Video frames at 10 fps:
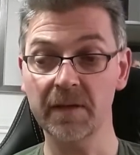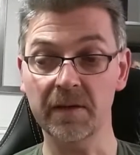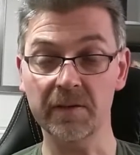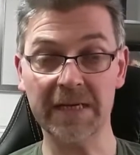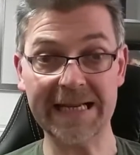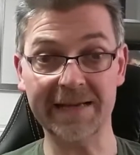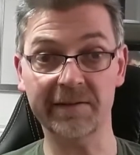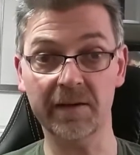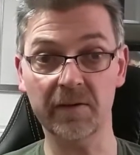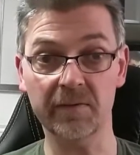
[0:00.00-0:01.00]
on
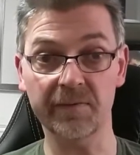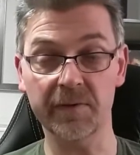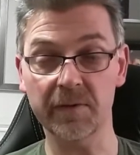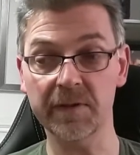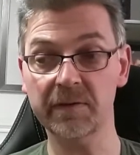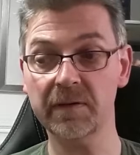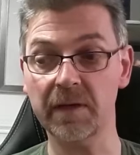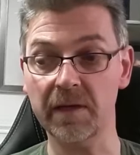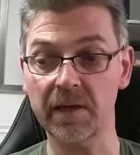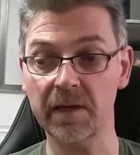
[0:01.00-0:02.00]
Atlantic convoys,
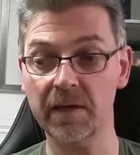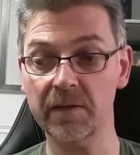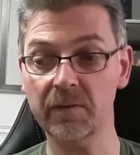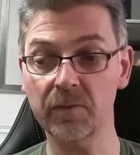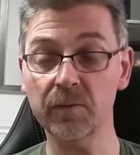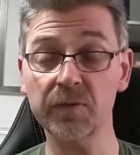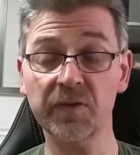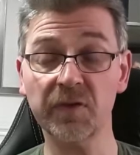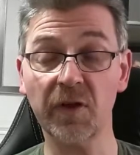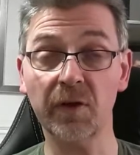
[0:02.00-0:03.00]
and
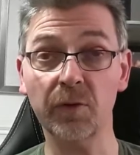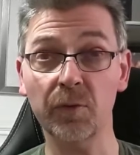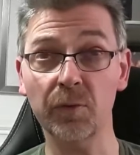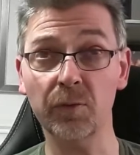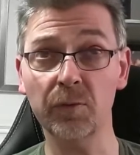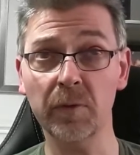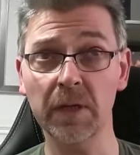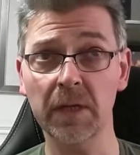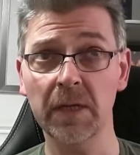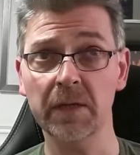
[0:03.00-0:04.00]
also
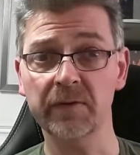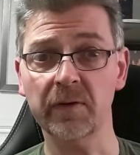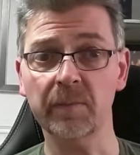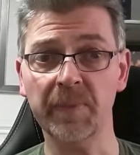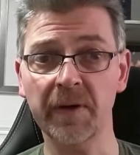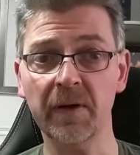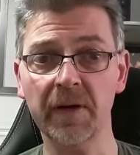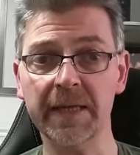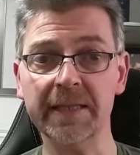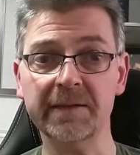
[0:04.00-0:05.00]
took
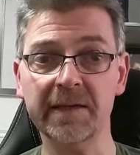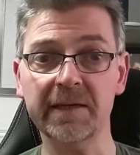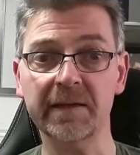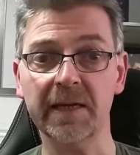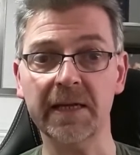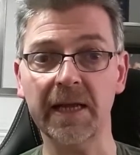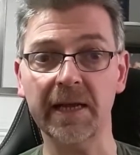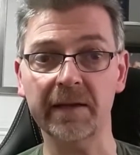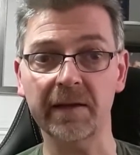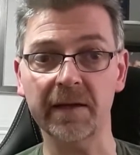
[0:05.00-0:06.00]
part in the D-Day
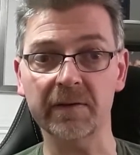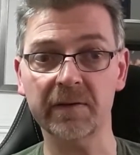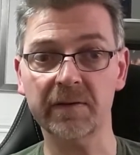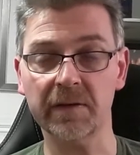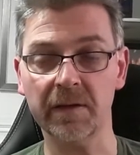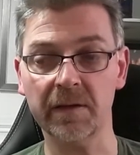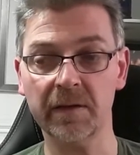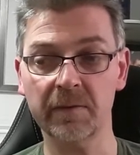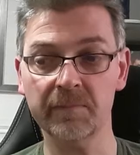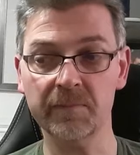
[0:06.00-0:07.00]
landings
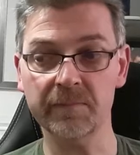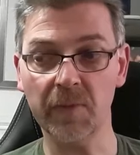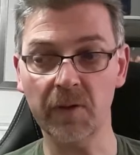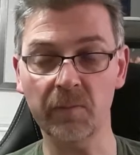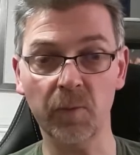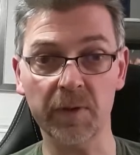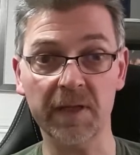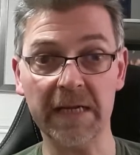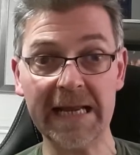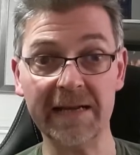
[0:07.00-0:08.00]
on one of
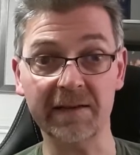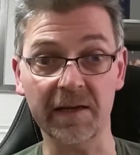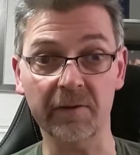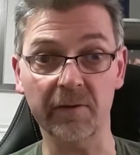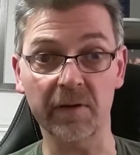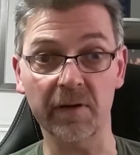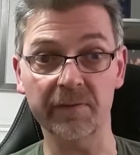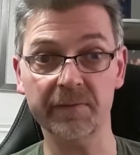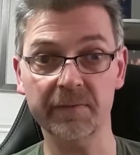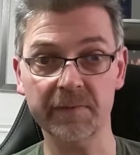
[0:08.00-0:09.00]
the landing
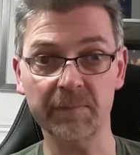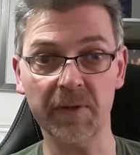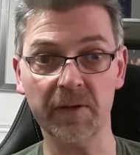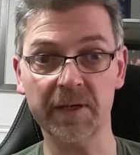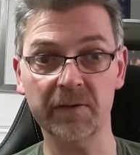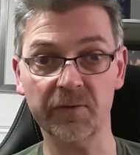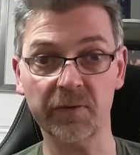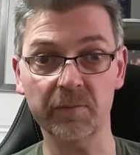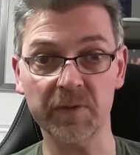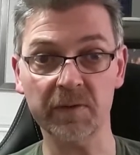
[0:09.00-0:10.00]
craft, embarking the
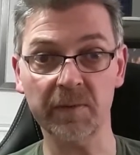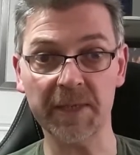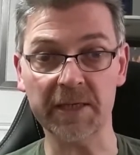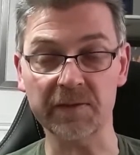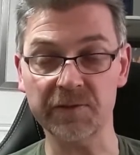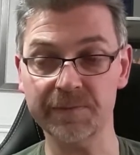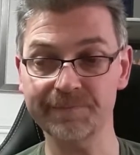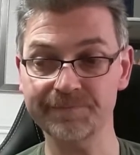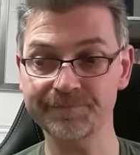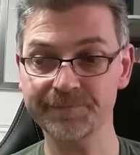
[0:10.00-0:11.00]
troops on the beach.
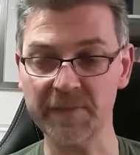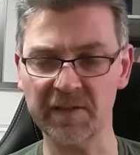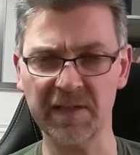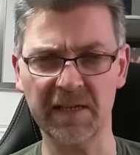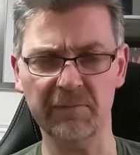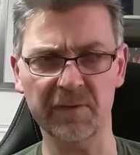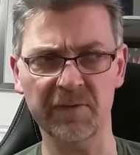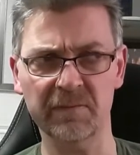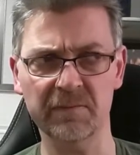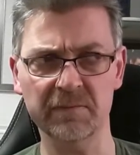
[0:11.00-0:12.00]
I think it
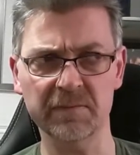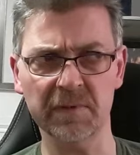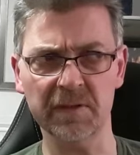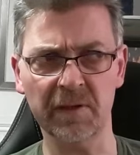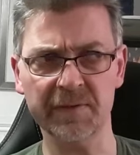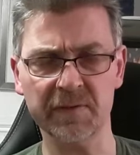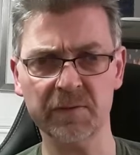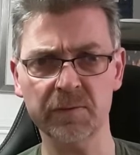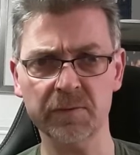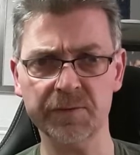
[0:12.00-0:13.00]
was either
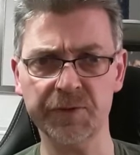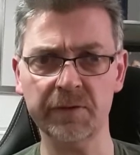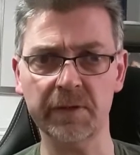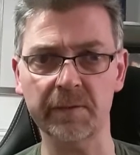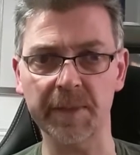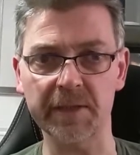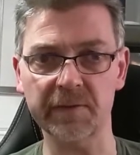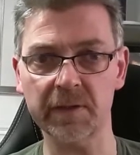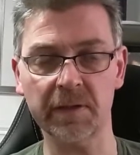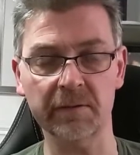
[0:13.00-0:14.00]
Sword or Juno
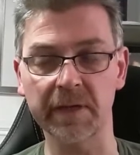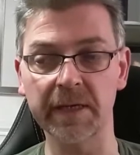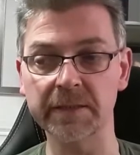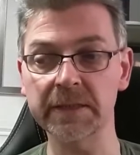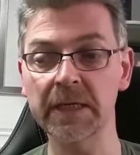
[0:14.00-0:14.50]
Beach, I don't know.